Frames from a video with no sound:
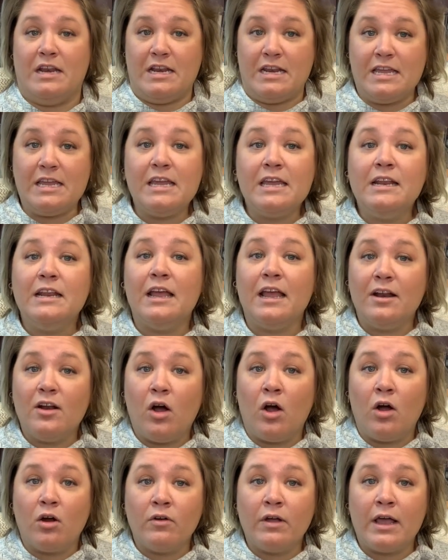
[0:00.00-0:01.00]
need an
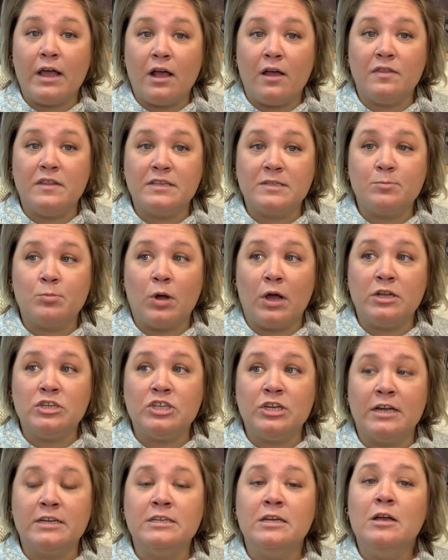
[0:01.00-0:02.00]
RA on this
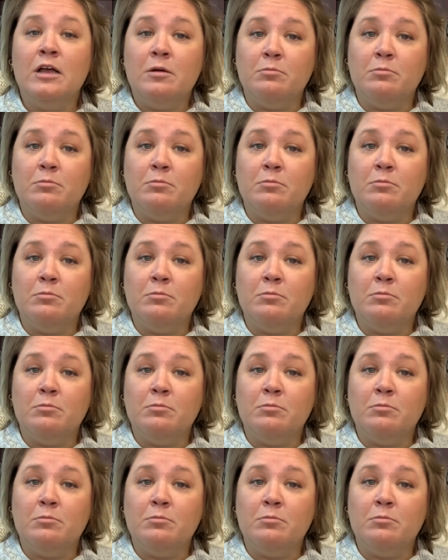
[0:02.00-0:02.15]
project,